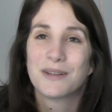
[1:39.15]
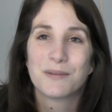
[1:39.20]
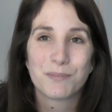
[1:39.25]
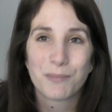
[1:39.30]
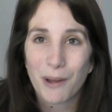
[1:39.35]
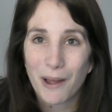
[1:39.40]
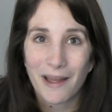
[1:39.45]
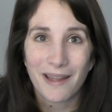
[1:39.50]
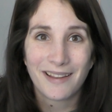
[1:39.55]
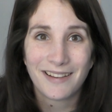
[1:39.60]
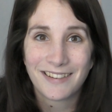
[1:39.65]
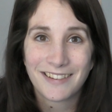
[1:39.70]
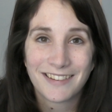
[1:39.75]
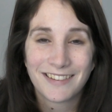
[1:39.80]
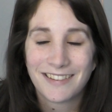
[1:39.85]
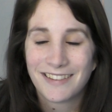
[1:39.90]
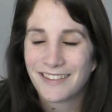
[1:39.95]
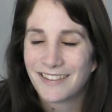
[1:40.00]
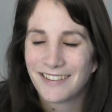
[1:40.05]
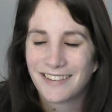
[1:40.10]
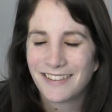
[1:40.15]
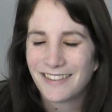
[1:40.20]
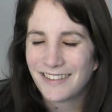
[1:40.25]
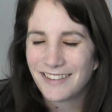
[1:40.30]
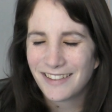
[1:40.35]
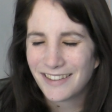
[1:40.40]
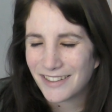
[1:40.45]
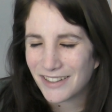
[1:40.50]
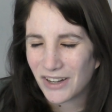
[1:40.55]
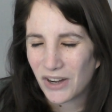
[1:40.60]
But
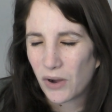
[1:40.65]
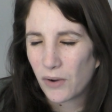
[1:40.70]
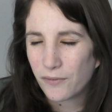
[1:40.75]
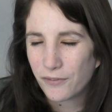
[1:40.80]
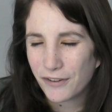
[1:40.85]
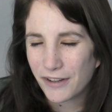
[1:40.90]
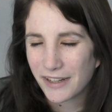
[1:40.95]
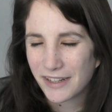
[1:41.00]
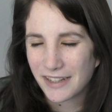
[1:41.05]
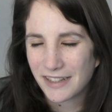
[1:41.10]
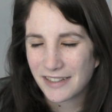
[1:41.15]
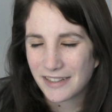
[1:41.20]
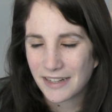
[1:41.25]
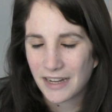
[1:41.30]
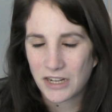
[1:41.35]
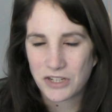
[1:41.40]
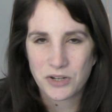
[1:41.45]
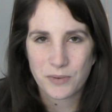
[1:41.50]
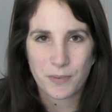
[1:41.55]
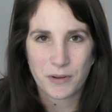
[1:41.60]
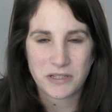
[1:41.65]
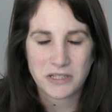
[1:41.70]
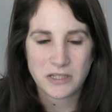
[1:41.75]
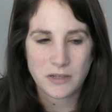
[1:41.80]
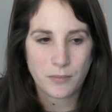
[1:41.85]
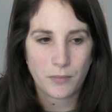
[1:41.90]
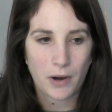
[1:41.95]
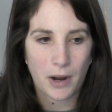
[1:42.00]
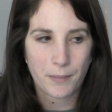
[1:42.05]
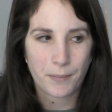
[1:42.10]
you know, hopefully I can catch up on
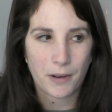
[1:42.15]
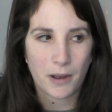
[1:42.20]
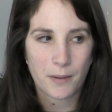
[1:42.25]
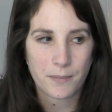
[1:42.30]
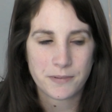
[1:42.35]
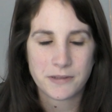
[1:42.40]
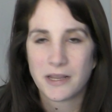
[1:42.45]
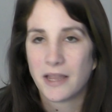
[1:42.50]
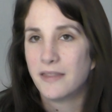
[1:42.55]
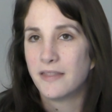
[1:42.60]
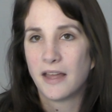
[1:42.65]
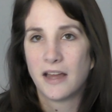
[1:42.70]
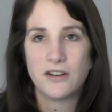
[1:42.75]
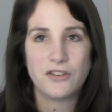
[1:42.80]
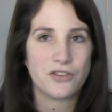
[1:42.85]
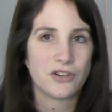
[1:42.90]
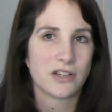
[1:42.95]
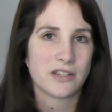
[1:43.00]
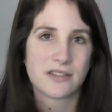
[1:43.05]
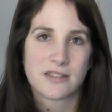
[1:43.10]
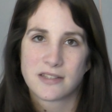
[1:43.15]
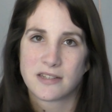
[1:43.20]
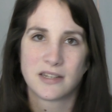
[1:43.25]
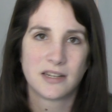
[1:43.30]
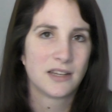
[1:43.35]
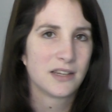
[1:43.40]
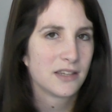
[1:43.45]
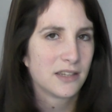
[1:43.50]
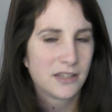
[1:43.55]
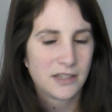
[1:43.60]
some wrap-ups and then just
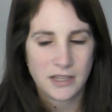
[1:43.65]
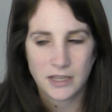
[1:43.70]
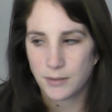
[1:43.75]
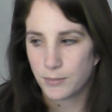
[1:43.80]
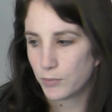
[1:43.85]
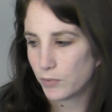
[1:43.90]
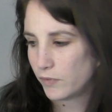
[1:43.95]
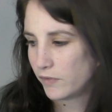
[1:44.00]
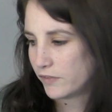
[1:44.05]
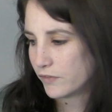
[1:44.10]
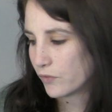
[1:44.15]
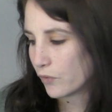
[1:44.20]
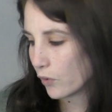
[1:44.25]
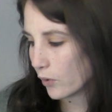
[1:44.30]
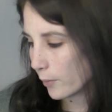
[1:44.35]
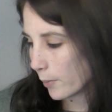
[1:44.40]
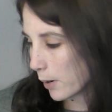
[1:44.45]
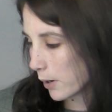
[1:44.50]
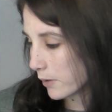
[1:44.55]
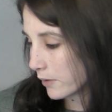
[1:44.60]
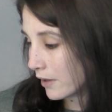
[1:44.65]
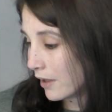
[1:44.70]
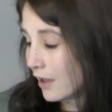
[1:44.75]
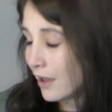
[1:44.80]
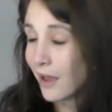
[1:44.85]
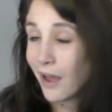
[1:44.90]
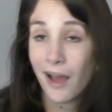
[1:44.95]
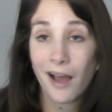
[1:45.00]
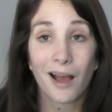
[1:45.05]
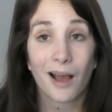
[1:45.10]
keep moving forward.
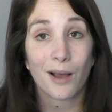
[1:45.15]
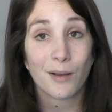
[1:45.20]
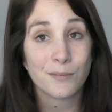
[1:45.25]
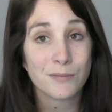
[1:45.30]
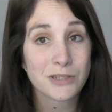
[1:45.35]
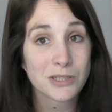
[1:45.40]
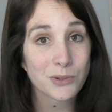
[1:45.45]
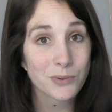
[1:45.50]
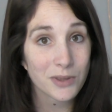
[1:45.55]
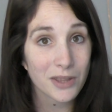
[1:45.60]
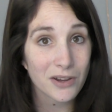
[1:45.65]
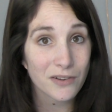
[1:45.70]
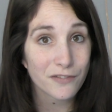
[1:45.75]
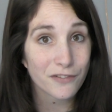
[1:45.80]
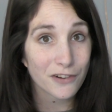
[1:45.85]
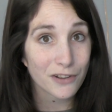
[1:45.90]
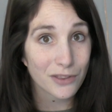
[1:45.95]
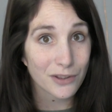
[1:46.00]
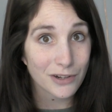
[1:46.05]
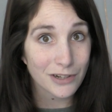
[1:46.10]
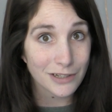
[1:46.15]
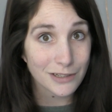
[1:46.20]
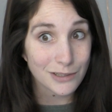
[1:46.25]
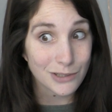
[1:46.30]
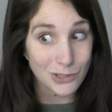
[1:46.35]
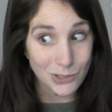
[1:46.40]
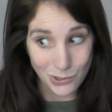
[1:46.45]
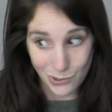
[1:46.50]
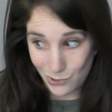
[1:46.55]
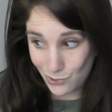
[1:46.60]
Um, so without further
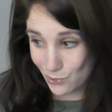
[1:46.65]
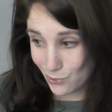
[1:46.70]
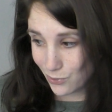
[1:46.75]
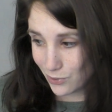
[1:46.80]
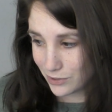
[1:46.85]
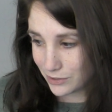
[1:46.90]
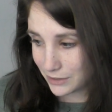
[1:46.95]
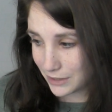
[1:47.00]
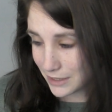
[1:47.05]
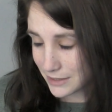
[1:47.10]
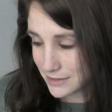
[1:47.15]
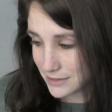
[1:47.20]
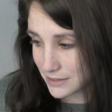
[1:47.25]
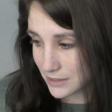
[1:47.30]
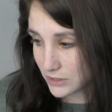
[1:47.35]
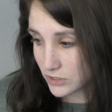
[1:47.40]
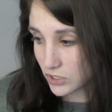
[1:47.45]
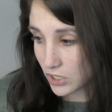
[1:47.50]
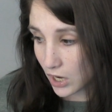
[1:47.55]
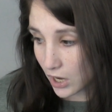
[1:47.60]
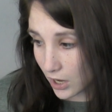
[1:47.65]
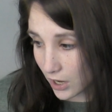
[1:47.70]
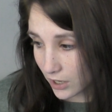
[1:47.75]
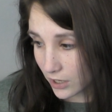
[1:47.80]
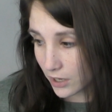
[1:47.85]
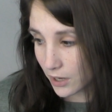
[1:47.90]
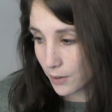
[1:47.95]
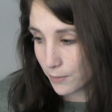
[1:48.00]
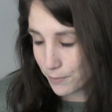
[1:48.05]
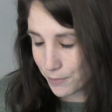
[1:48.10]
ado, let's
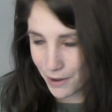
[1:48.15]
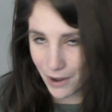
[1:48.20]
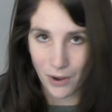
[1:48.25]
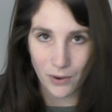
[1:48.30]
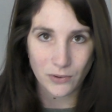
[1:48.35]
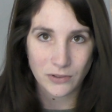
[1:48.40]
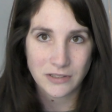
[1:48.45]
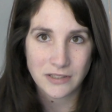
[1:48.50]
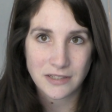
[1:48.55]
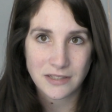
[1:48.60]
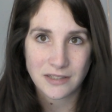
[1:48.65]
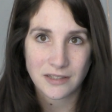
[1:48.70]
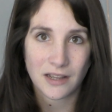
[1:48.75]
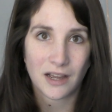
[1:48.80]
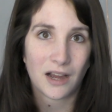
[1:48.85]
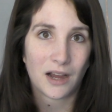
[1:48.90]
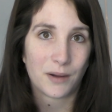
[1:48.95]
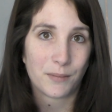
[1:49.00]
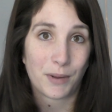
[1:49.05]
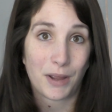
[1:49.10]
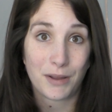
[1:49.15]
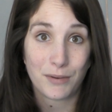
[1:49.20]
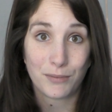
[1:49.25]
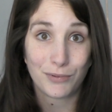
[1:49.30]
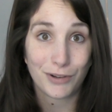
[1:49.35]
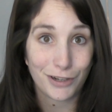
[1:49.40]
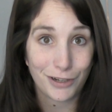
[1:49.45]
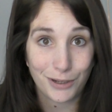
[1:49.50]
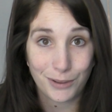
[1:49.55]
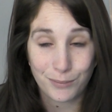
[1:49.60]
talk about uh, my
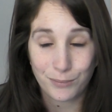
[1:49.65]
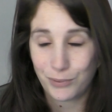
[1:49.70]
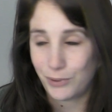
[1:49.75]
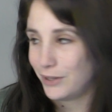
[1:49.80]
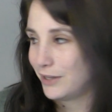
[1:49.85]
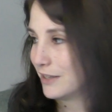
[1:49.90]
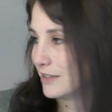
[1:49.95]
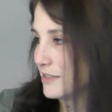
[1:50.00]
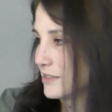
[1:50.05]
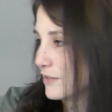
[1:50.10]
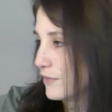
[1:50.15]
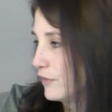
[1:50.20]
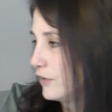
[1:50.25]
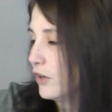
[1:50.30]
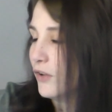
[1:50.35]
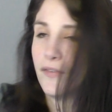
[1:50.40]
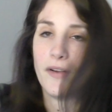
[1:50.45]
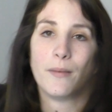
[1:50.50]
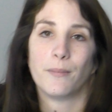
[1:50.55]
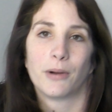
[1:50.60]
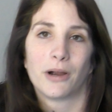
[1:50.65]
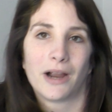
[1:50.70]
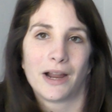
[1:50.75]
reading plans for November.